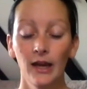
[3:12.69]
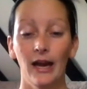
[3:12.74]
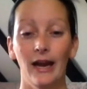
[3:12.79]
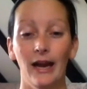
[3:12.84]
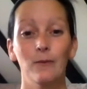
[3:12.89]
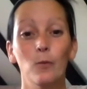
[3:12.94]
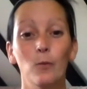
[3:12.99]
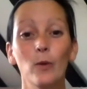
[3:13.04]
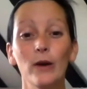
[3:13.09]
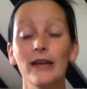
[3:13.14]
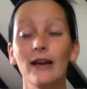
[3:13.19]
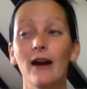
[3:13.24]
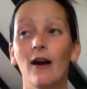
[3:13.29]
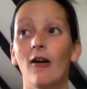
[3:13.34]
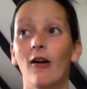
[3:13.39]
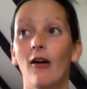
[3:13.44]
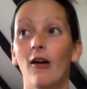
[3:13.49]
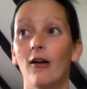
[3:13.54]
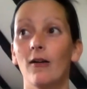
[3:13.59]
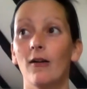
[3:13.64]
And we
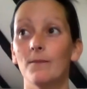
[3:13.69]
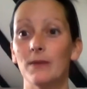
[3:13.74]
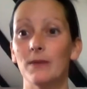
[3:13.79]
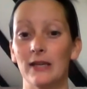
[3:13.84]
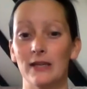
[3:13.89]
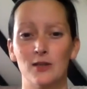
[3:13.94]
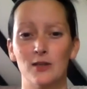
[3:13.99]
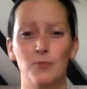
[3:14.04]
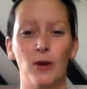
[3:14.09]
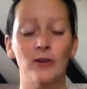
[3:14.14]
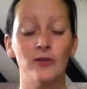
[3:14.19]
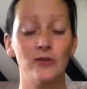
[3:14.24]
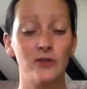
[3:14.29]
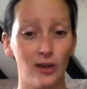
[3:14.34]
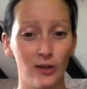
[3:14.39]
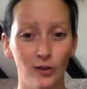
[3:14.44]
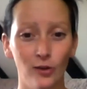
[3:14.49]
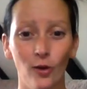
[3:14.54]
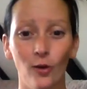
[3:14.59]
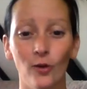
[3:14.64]
are exposed
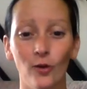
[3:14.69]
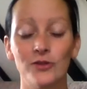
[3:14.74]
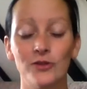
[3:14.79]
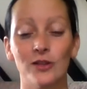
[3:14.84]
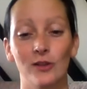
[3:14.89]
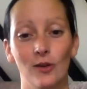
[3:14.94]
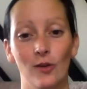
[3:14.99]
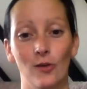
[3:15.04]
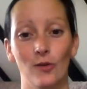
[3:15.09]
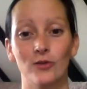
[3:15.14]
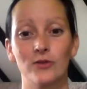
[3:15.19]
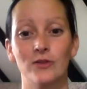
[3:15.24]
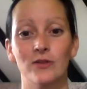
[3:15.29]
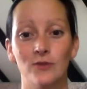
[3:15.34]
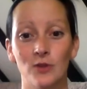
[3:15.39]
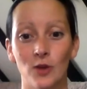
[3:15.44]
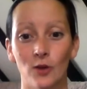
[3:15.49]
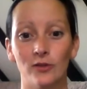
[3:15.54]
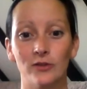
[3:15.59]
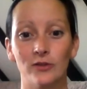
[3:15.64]
to lots and lots
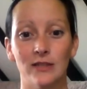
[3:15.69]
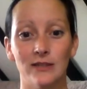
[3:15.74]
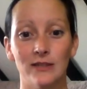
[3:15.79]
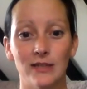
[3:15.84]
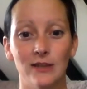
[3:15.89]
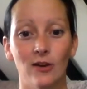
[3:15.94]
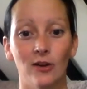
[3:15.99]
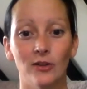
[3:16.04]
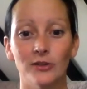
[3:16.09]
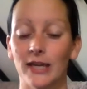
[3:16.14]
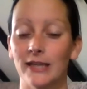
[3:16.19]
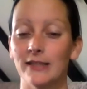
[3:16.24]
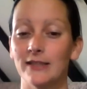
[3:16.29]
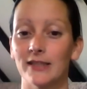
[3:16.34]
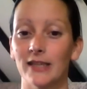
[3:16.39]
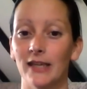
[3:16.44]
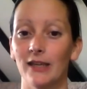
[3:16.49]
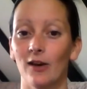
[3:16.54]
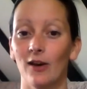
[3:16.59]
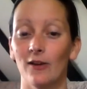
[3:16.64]
of toxins in our
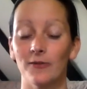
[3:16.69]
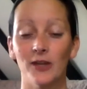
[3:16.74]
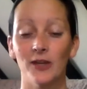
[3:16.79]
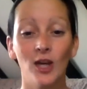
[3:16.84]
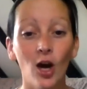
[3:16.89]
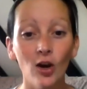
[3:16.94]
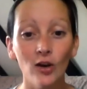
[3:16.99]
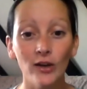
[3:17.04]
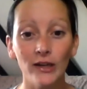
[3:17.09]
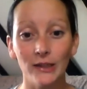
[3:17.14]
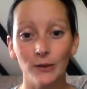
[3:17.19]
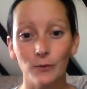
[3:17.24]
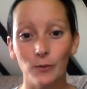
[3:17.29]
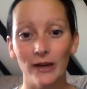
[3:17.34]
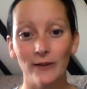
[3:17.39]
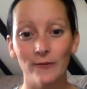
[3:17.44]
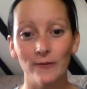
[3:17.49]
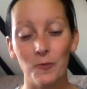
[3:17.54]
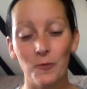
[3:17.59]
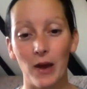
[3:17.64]
day-to-day life. You can't get
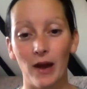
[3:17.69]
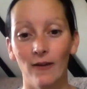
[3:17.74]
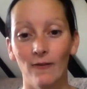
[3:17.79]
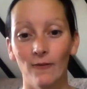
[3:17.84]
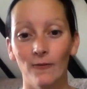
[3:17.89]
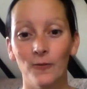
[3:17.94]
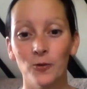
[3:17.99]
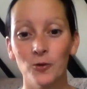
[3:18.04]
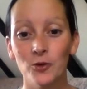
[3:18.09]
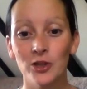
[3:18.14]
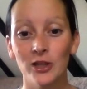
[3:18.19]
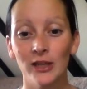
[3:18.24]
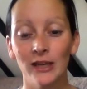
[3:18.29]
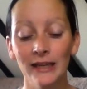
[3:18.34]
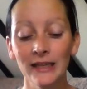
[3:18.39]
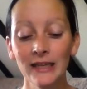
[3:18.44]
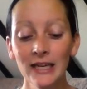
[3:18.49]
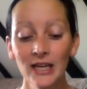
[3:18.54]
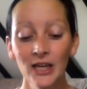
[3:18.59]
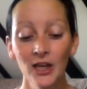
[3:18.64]
away from it,
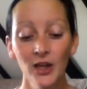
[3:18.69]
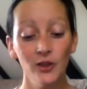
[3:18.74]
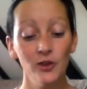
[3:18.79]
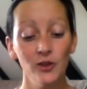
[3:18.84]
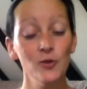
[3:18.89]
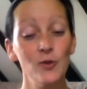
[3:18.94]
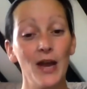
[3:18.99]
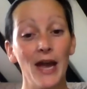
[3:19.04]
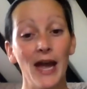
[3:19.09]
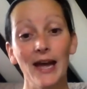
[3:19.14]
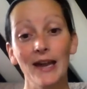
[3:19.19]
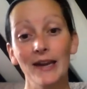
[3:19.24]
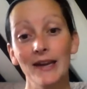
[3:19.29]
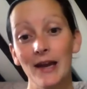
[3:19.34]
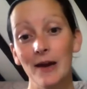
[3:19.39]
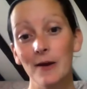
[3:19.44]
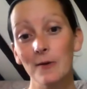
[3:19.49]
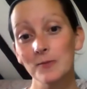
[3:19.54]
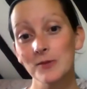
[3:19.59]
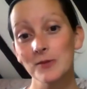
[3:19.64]
unfortunately. You can
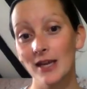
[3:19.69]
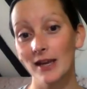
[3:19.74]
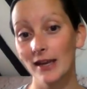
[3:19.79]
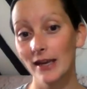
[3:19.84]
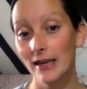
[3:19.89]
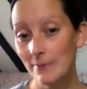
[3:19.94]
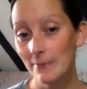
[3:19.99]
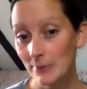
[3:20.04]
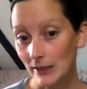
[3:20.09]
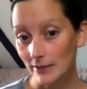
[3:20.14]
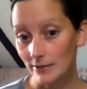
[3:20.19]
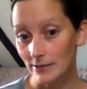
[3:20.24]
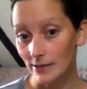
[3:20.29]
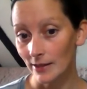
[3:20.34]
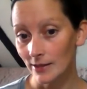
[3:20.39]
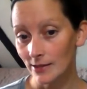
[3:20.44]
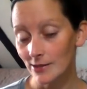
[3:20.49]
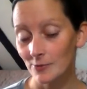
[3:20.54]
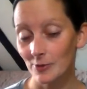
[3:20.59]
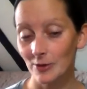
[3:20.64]
help to limit
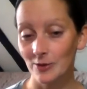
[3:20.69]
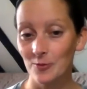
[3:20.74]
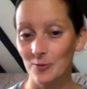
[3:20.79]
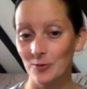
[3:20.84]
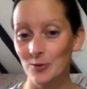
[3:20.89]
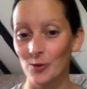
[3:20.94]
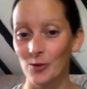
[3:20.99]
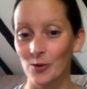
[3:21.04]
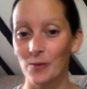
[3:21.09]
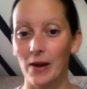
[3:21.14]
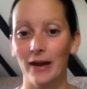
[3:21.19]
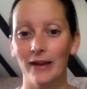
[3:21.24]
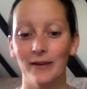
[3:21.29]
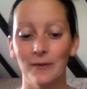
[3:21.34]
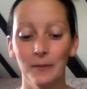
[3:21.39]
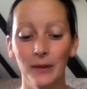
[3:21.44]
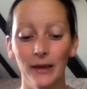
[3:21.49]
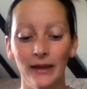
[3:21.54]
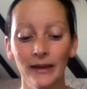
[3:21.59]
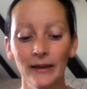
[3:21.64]
it, which we'll talk about in a
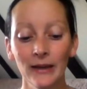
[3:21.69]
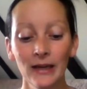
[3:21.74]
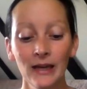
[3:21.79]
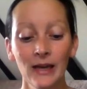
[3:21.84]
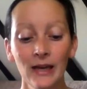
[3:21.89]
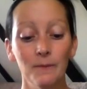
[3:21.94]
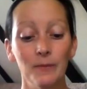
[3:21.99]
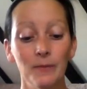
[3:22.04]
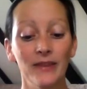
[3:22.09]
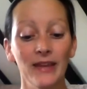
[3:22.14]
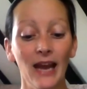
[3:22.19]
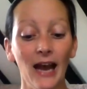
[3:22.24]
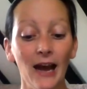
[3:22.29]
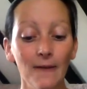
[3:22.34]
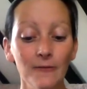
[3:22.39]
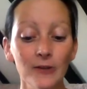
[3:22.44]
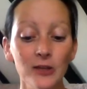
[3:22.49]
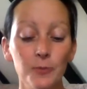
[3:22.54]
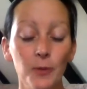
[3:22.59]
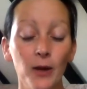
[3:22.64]
minute, but the
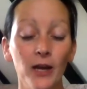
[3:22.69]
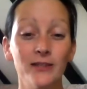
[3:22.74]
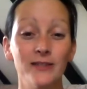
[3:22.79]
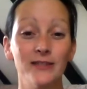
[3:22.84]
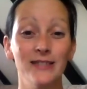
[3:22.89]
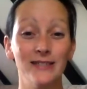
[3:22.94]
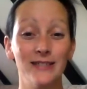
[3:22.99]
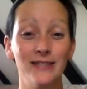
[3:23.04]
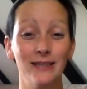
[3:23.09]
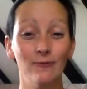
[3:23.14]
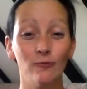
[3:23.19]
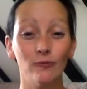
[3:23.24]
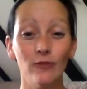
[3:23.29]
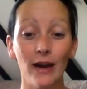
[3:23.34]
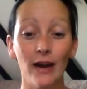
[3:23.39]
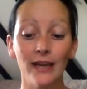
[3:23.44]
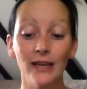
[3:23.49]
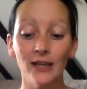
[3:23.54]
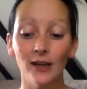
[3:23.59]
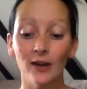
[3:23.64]
average person is in
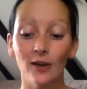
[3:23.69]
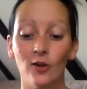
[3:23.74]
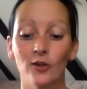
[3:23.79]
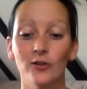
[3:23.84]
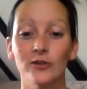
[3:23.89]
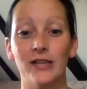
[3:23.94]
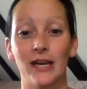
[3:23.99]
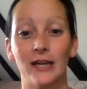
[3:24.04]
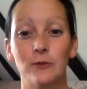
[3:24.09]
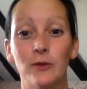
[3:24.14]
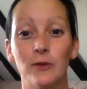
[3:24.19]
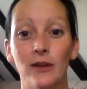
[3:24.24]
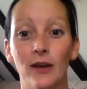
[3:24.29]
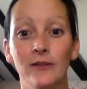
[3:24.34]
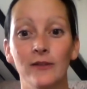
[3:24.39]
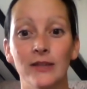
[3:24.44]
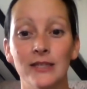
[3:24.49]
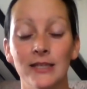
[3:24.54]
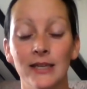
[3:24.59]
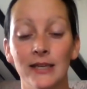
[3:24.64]
regular contact with
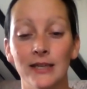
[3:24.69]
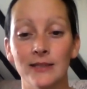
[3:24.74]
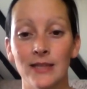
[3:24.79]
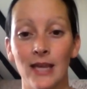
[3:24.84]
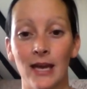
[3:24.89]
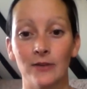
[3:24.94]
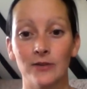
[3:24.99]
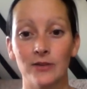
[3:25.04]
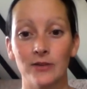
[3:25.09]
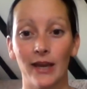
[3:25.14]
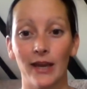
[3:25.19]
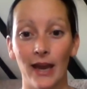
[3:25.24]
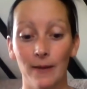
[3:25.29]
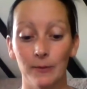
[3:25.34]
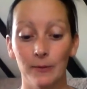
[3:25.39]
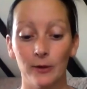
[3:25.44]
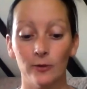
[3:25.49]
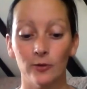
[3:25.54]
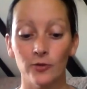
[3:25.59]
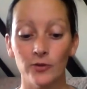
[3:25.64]
over 6,000
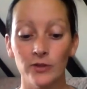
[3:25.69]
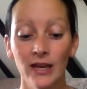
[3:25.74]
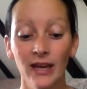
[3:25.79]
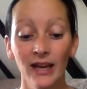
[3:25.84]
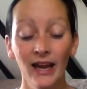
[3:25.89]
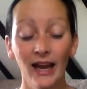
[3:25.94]
chemicals.